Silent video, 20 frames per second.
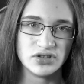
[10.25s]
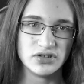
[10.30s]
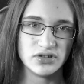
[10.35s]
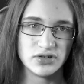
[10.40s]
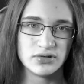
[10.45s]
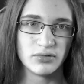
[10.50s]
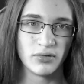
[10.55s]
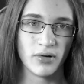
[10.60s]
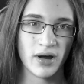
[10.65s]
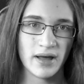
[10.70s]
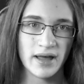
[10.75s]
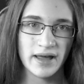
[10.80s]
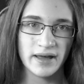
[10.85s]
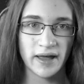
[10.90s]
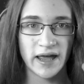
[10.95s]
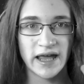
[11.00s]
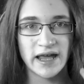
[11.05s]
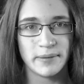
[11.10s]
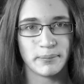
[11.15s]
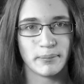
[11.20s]
new
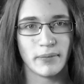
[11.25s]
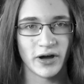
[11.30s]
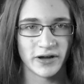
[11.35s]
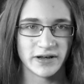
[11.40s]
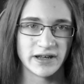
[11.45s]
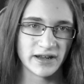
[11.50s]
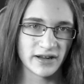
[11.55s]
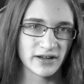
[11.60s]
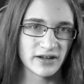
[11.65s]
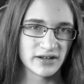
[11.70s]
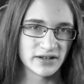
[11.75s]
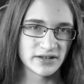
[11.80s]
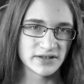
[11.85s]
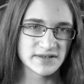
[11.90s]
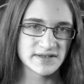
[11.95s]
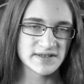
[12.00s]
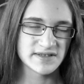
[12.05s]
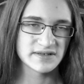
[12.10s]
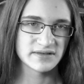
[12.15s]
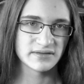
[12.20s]
mining
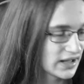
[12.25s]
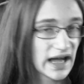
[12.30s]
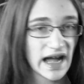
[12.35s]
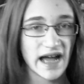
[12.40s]
cards.